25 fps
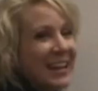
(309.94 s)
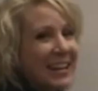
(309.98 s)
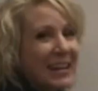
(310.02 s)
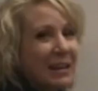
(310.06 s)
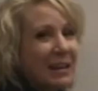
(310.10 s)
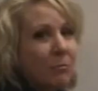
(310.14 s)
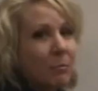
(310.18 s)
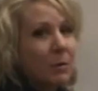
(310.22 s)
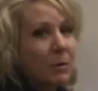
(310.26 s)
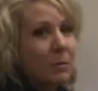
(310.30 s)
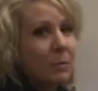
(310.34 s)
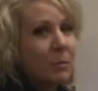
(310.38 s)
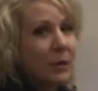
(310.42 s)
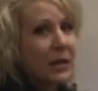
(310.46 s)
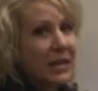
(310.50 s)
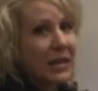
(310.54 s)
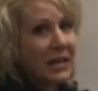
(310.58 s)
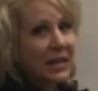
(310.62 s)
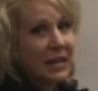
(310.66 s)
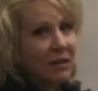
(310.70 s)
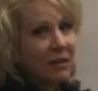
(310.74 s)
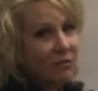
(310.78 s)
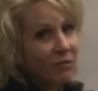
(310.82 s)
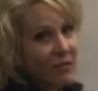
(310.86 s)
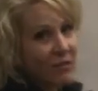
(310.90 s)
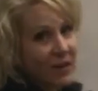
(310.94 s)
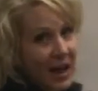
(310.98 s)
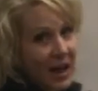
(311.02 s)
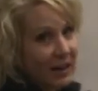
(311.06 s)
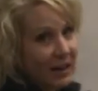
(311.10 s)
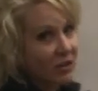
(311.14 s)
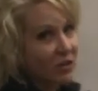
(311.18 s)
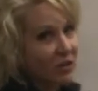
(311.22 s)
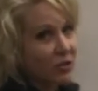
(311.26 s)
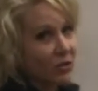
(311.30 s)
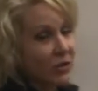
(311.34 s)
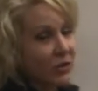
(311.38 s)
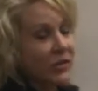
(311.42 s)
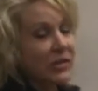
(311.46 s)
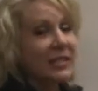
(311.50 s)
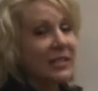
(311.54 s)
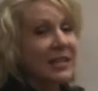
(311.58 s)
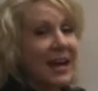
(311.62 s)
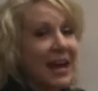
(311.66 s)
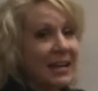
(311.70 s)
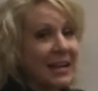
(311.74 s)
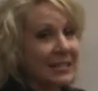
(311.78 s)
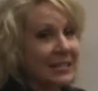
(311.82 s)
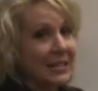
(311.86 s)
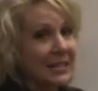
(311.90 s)
any repeating factors
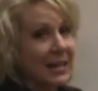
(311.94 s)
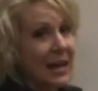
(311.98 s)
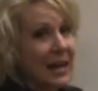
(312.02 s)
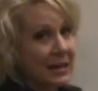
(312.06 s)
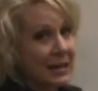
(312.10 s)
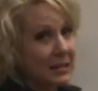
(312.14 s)
as an